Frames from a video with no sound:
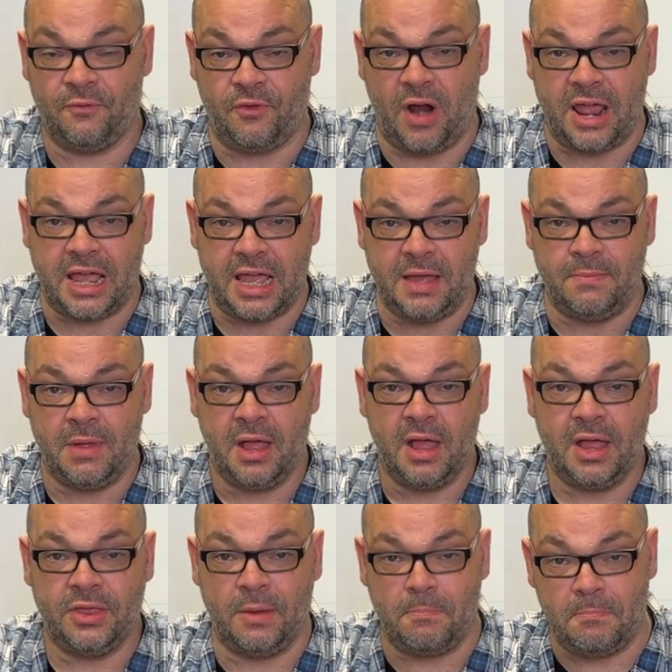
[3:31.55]
frame
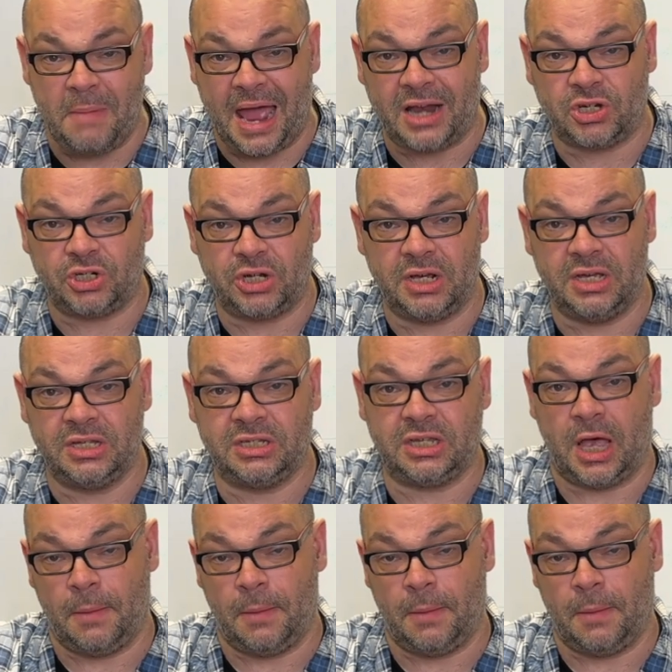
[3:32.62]
that matches